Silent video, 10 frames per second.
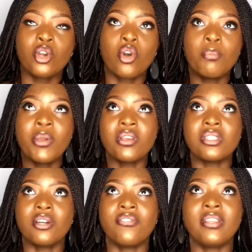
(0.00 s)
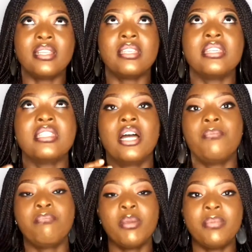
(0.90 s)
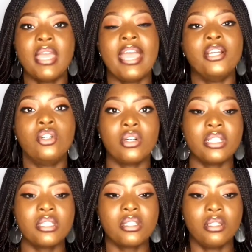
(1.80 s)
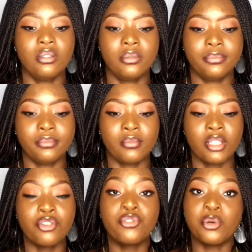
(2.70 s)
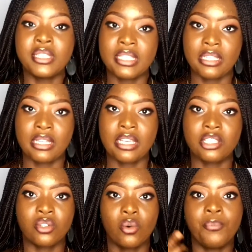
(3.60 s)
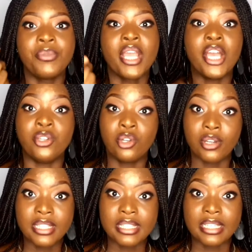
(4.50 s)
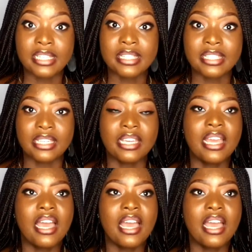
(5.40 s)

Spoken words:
compare yourself in the sense that maybe I got 40 in a test score and you got 60.